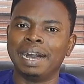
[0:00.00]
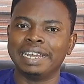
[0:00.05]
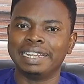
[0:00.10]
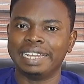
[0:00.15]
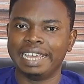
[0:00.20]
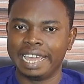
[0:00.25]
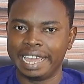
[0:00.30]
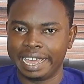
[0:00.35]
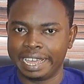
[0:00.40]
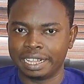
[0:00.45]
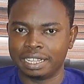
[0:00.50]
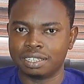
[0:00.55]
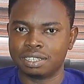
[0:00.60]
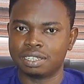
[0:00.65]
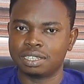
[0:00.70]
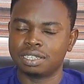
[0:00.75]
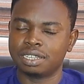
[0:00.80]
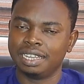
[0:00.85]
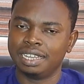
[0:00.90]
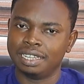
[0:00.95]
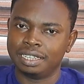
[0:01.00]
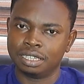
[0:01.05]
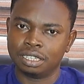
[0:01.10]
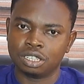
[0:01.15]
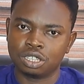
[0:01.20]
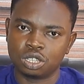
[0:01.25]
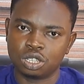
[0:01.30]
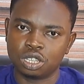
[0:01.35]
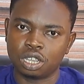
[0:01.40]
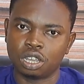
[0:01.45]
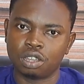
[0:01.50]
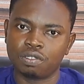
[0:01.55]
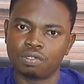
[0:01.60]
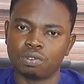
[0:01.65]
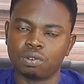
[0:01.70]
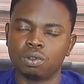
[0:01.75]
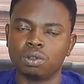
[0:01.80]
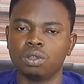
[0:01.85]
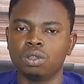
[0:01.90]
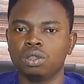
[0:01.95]
bad eggs in the
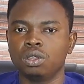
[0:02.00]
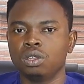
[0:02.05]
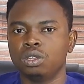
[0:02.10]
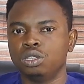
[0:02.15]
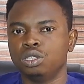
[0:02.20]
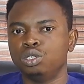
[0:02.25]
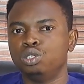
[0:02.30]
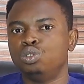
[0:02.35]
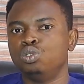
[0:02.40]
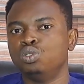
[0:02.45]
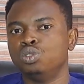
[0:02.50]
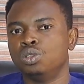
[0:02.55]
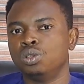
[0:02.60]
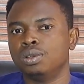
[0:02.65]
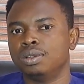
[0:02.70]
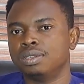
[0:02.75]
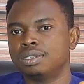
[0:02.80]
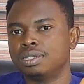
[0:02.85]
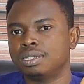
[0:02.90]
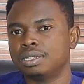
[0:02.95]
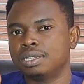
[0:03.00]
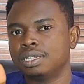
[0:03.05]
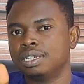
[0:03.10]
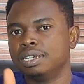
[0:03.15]
sector do not